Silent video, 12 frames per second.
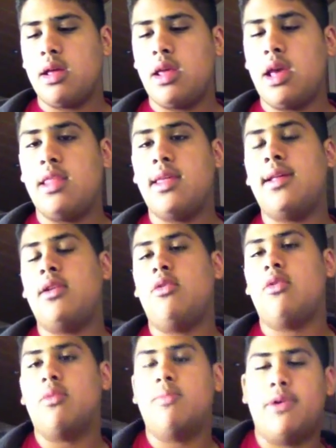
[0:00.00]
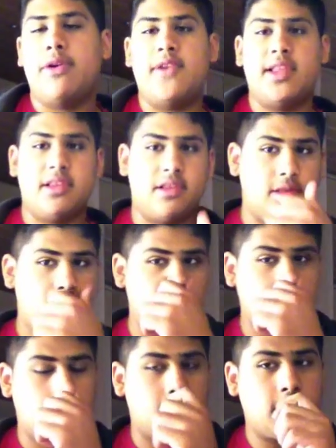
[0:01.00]
That law prevents
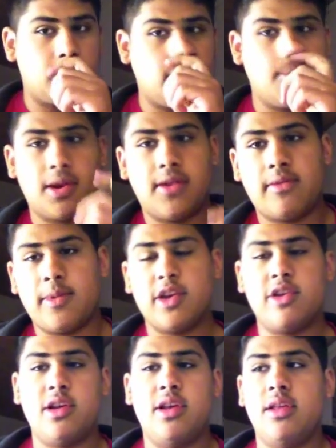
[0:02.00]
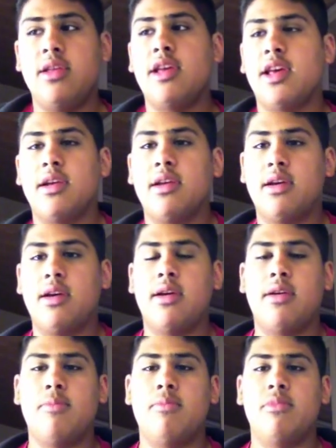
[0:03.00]
the company from actually
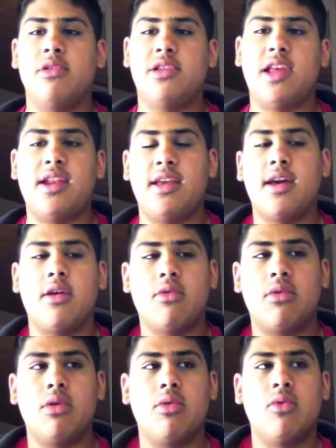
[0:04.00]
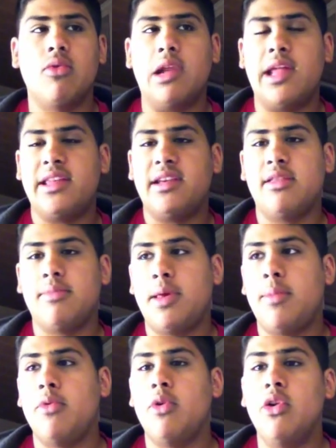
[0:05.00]
sending out or letting other
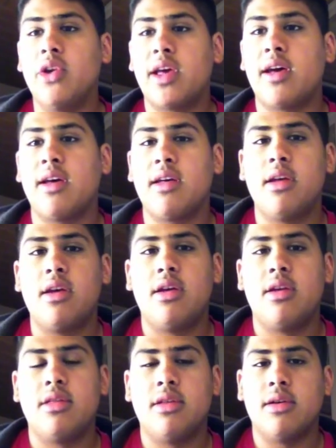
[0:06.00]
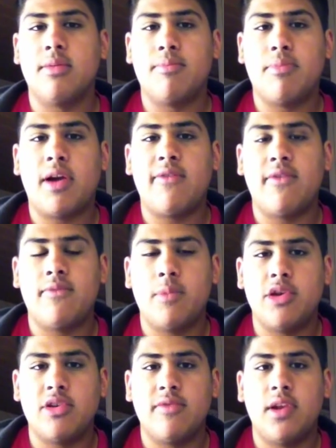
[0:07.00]
people look at the private
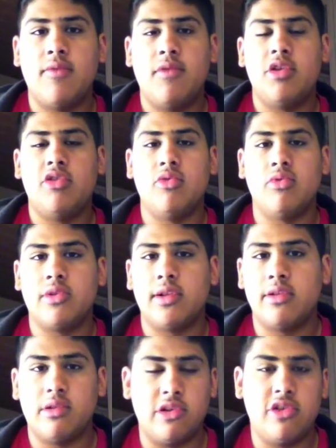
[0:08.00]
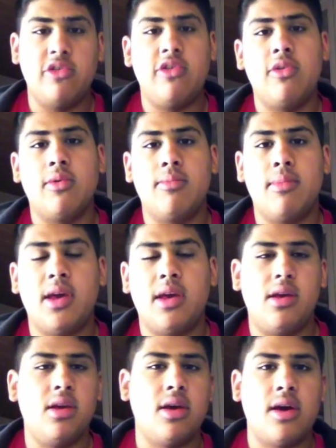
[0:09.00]
information of individuals such as you and
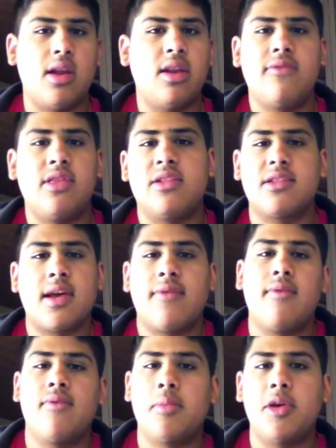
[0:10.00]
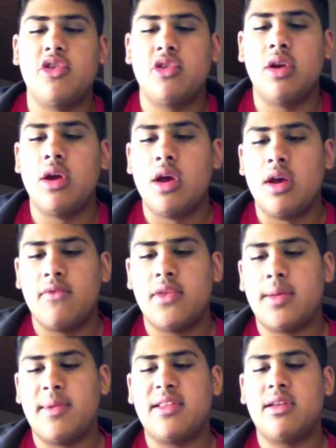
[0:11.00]
me, and even the staff information for
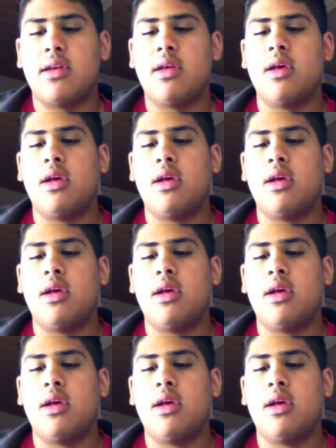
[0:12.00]
that matter.